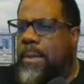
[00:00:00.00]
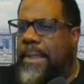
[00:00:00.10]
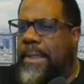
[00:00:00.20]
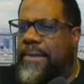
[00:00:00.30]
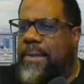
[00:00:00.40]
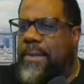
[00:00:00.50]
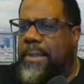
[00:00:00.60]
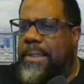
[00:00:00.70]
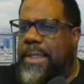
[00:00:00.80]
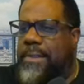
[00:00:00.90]
Last thirty
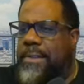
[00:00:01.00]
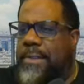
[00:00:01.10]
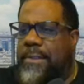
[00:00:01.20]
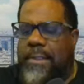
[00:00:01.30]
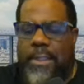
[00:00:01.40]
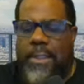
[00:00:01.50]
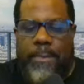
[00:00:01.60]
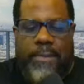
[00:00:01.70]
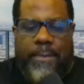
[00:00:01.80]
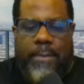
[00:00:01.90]
days it's still up
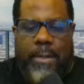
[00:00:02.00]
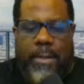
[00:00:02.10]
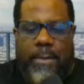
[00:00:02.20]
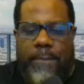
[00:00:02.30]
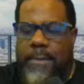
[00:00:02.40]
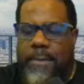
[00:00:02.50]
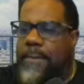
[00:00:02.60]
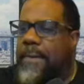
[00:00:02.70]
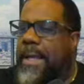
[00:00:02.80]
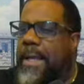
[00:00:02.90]
seven hundred
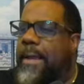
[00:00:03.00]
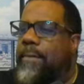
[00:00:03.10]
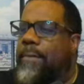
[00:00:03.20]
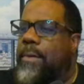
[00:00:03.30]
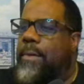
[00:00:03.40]
fifty-five.